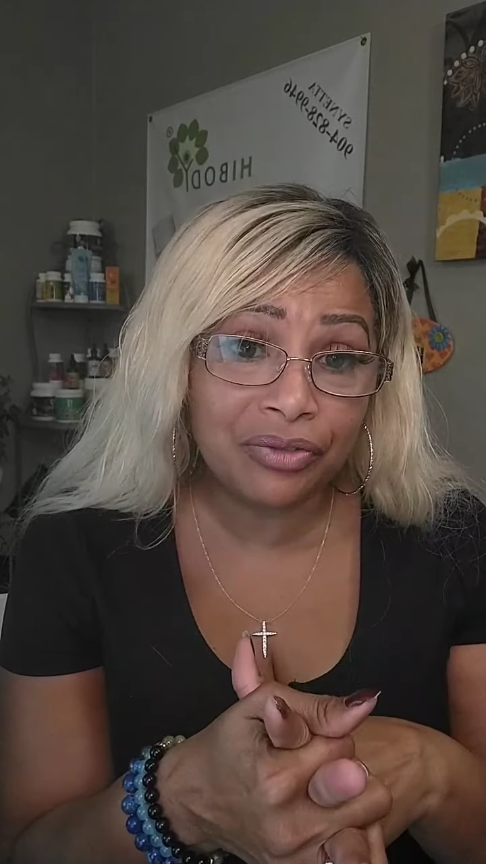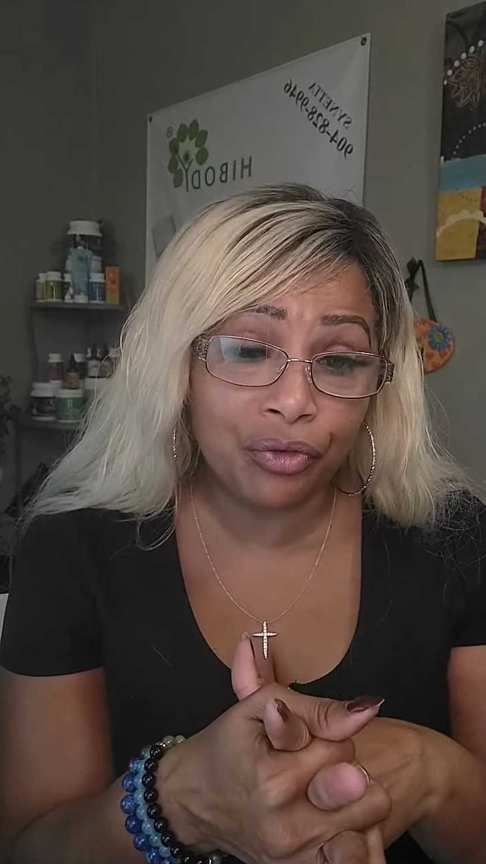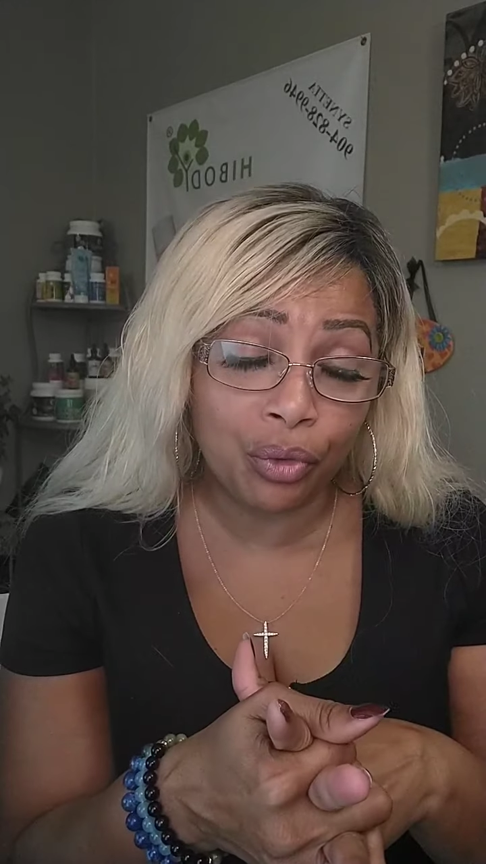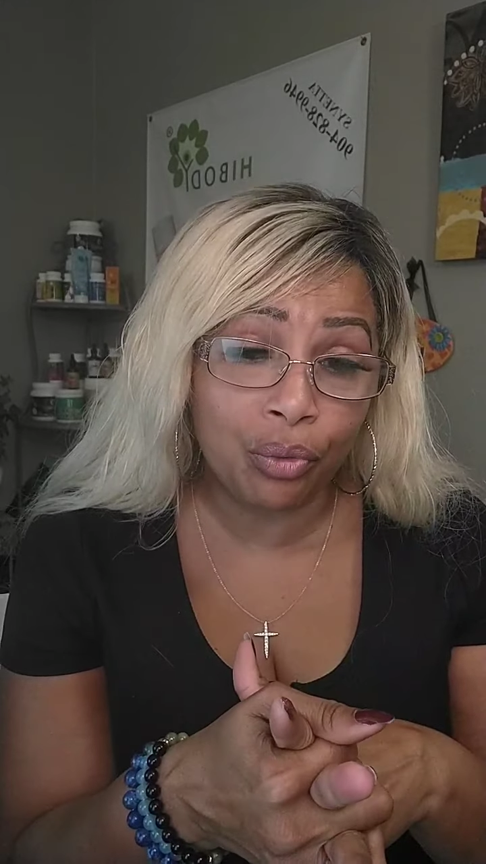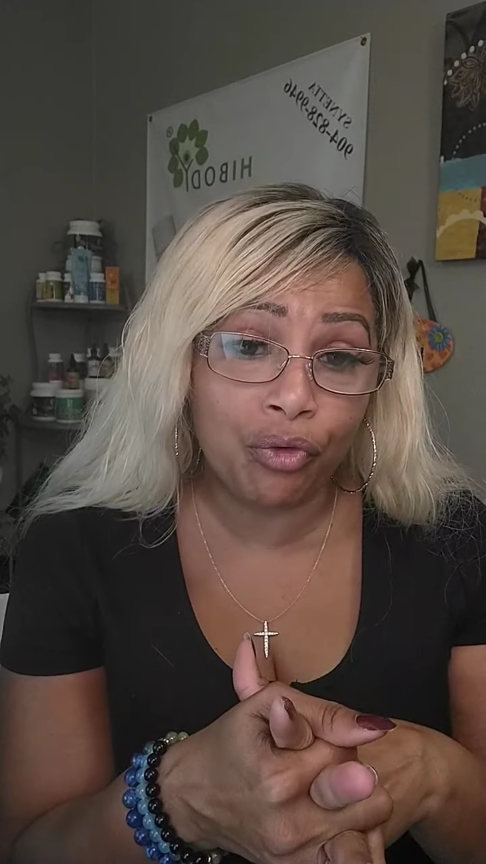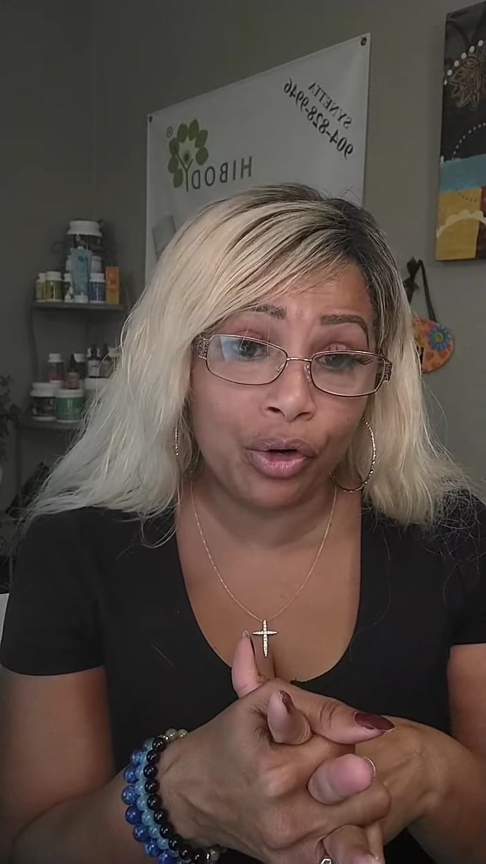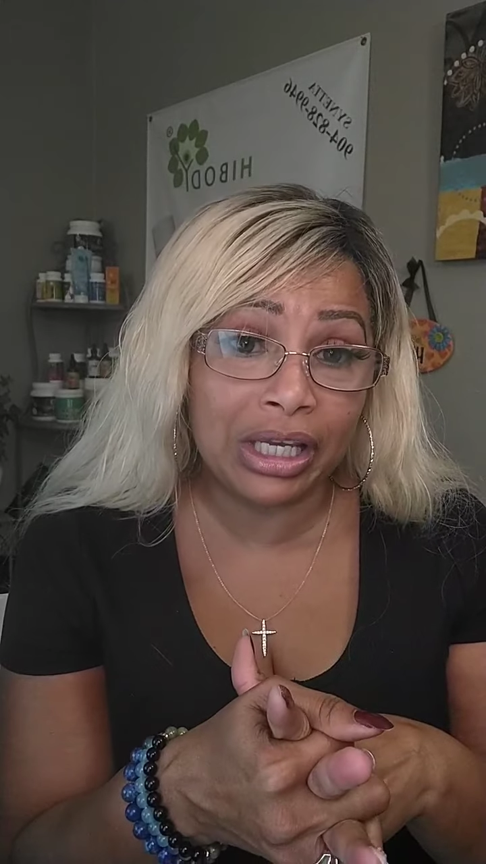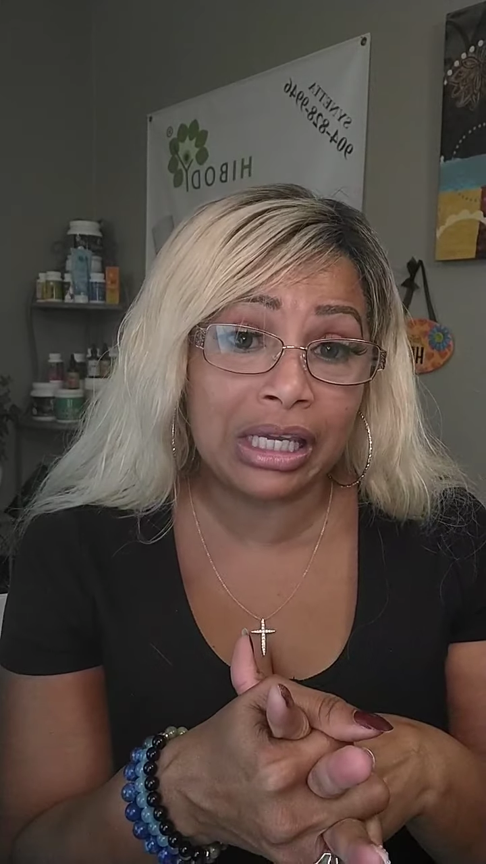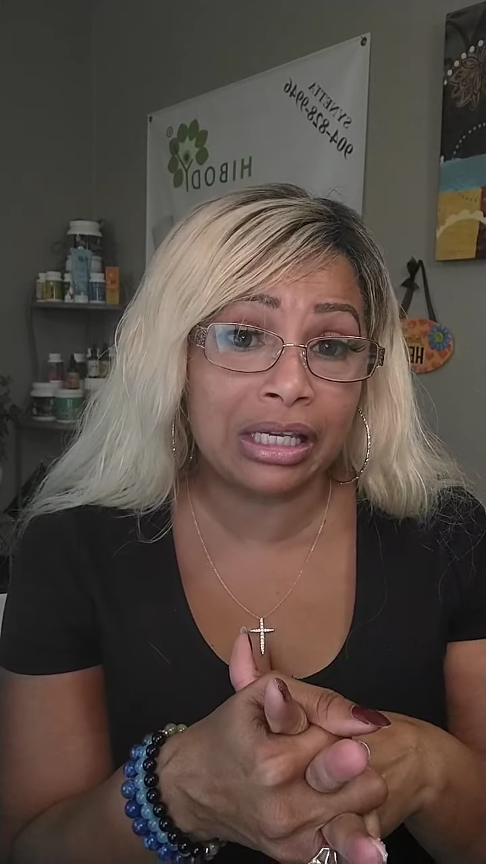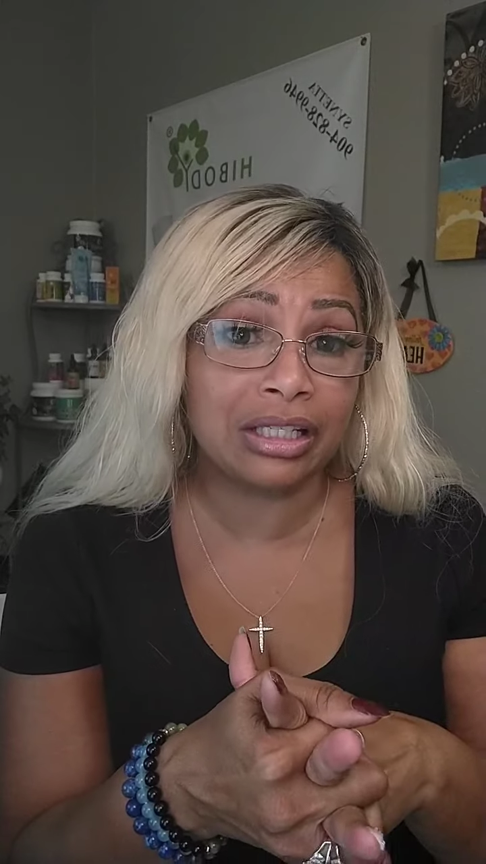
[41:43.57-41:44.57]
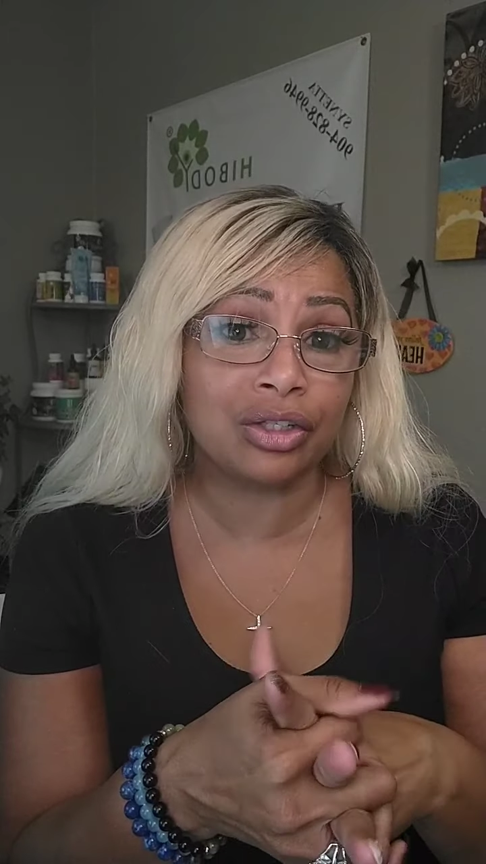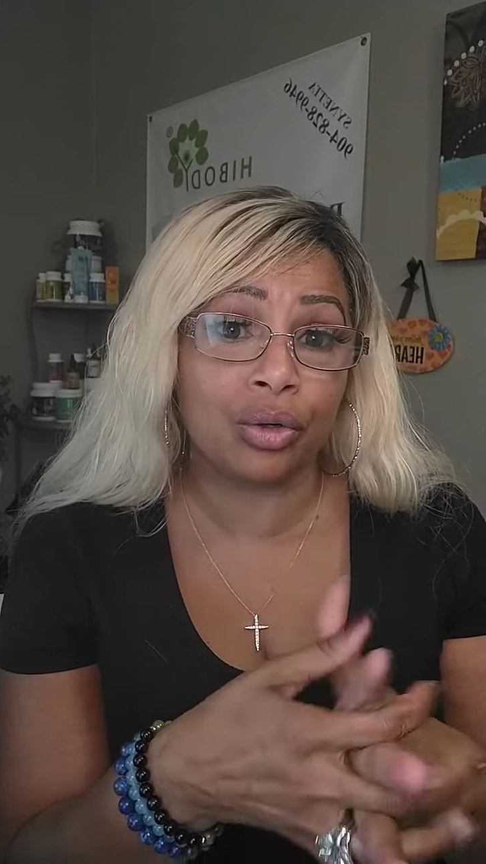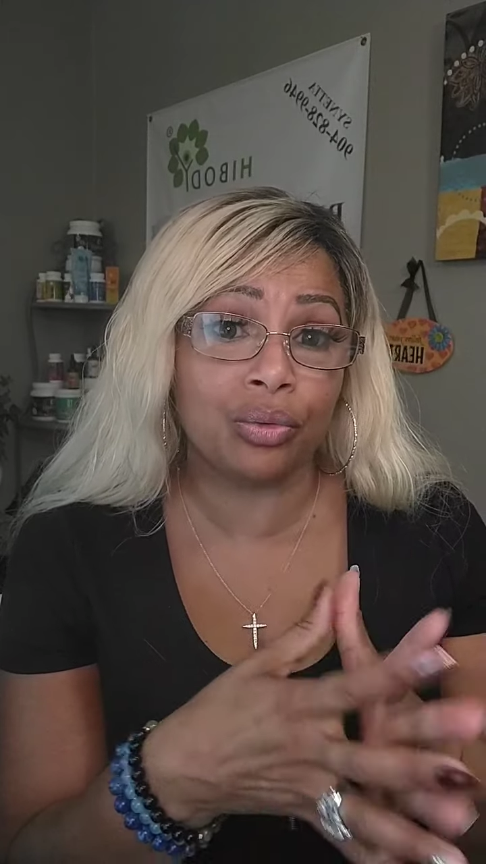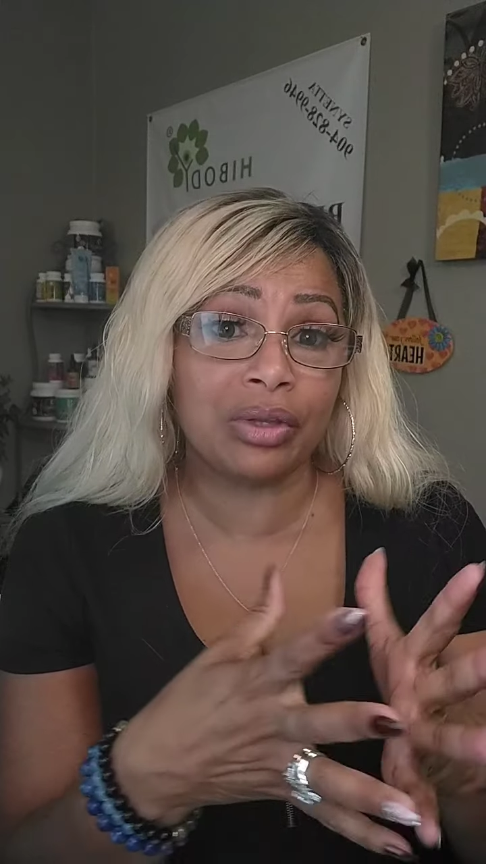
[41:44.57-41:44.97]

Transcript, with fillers: for for kids so